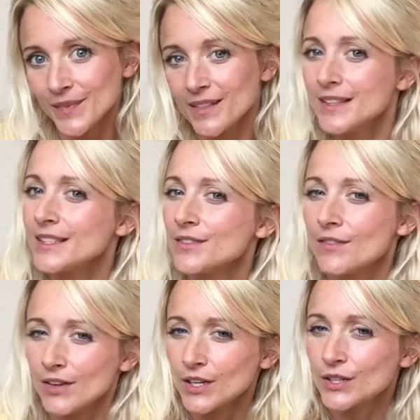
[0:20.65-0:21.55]
And this is for
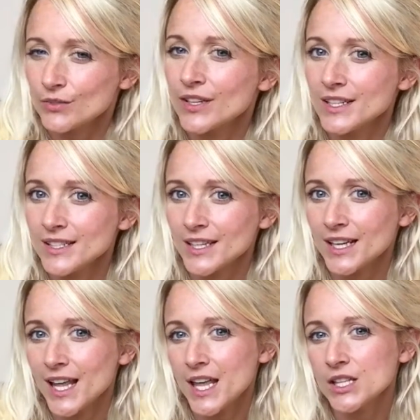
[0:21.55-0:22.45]
very good
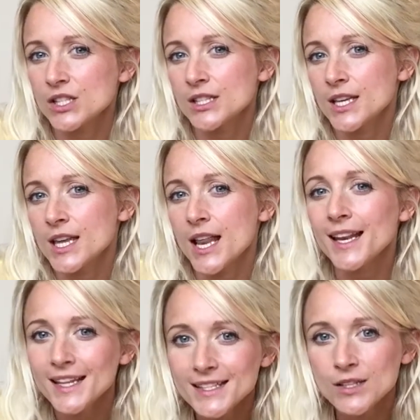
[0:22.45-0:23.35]
reason. It's the
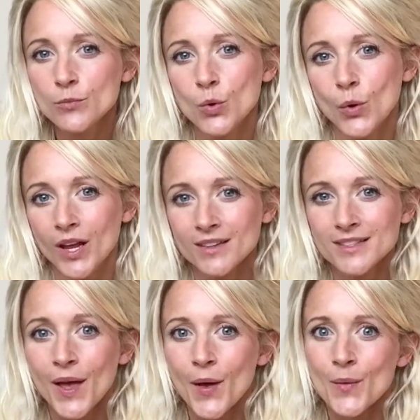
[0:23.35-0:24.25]
least laborious,